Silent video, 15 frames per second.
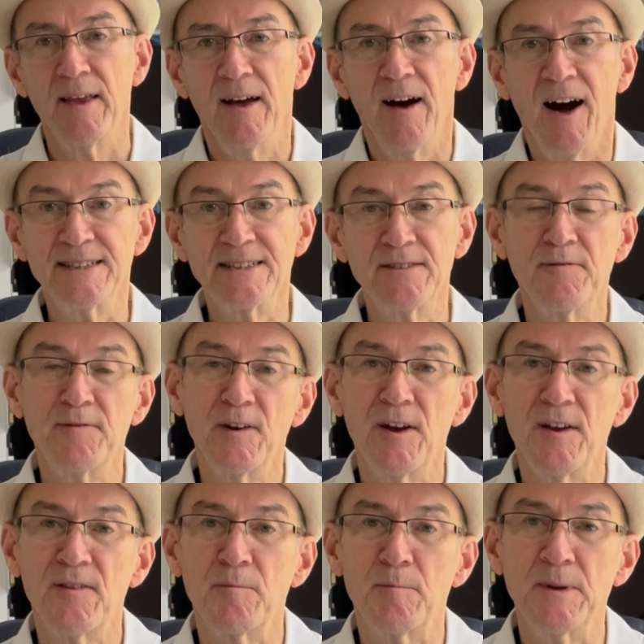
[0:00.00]
I did
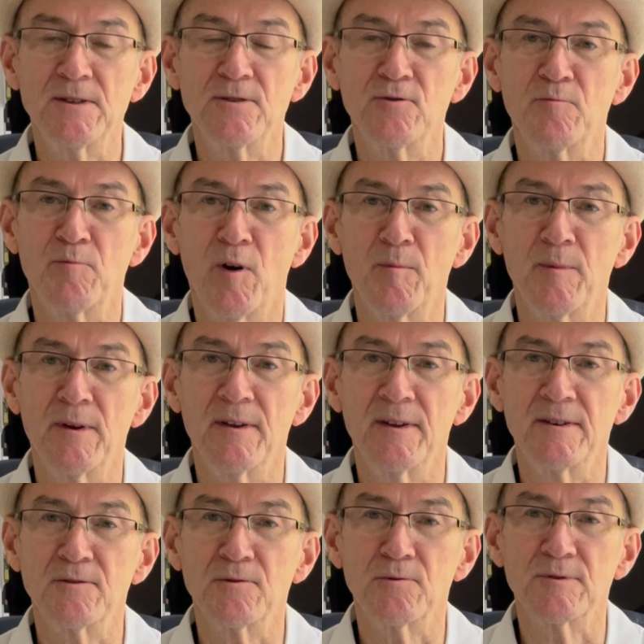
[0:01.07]
fly the B2 bomber
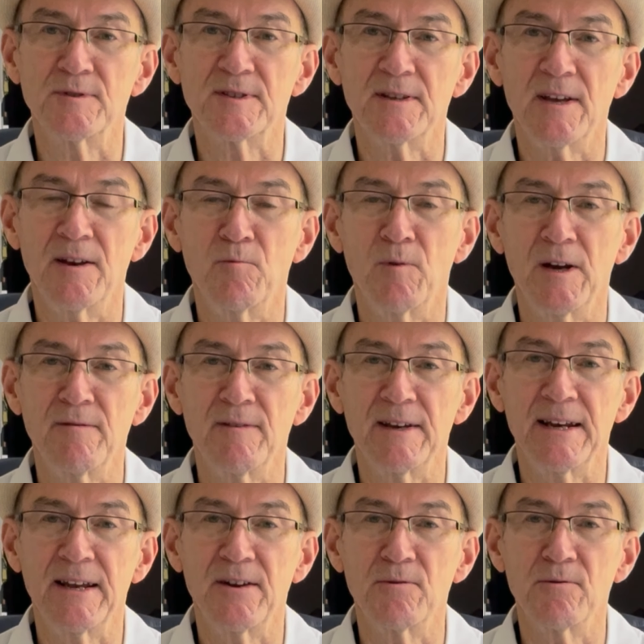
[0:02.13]
indoors at Waverley
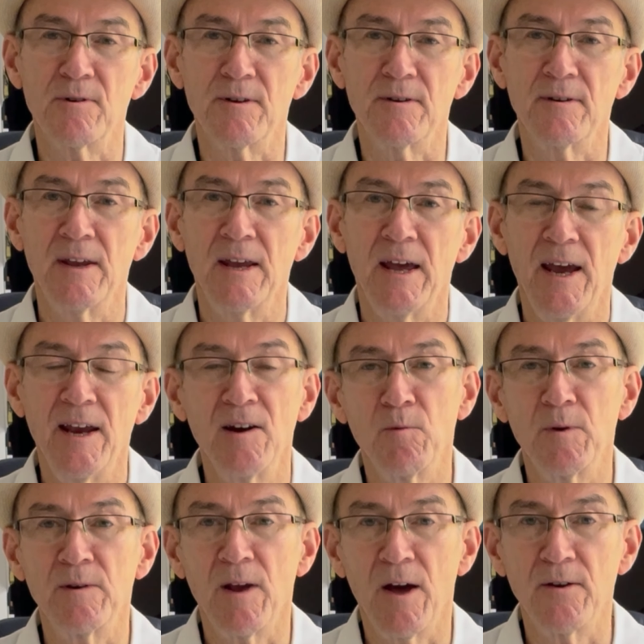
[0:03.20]
later on, and it
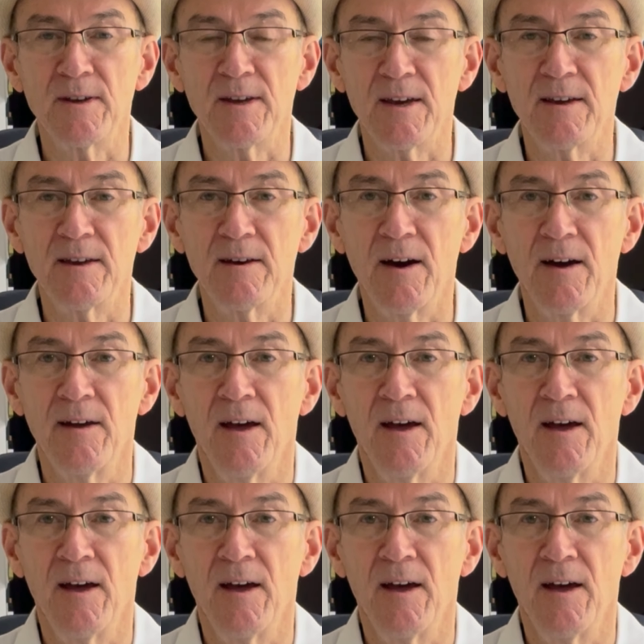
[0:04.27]
went okay.